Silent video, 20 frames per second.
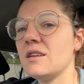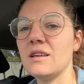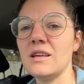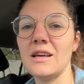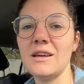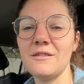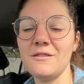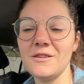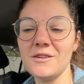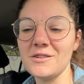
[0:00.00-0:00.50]

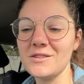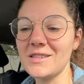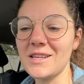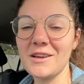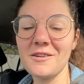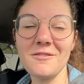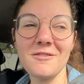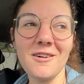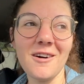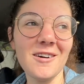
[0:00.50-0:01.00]
It feels
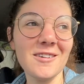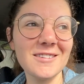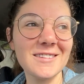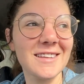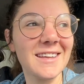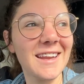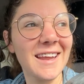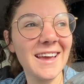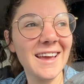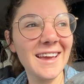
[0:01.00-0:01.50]
like fall
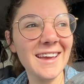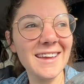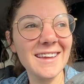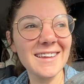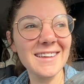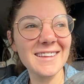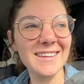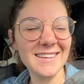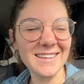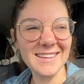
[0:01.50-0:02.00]
today.
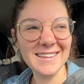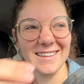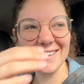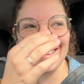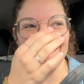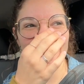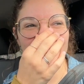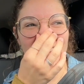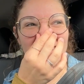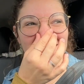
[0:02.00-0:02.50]

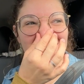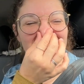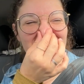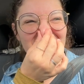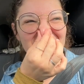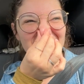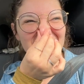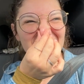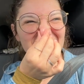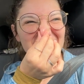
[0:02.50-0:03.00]
It's
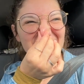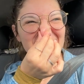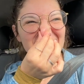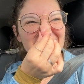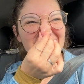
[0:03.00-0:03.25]
only